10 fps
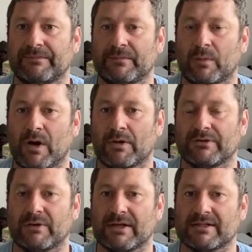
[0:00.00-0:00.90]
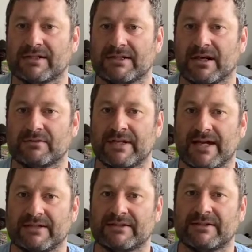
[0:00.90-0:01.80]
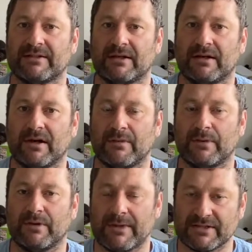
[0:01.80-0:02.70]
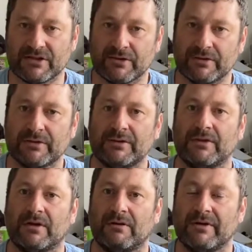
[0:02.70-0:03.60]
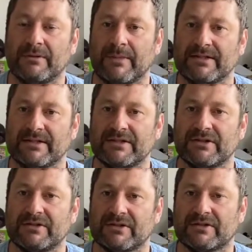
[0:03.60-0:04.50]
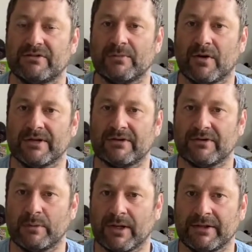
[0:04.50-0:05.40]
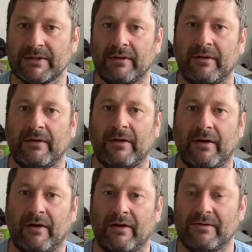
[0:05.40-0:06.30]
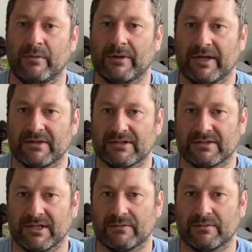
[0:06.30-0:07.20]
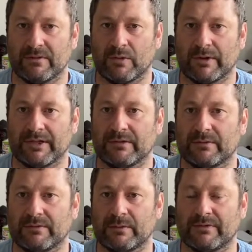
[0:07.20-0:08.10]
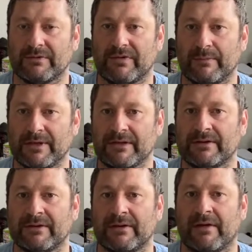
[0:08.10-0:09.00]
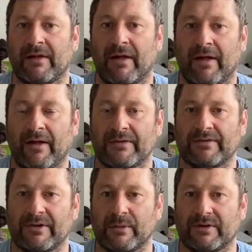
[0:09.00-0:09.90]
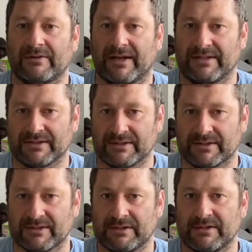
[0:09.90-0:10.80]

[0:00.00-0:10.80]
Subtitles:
what I'll do, like I said, I'll text, I'll put a message on, a written message, just to remind everyone, and then we'll get this thing rolling with the feminine and see where it takes us.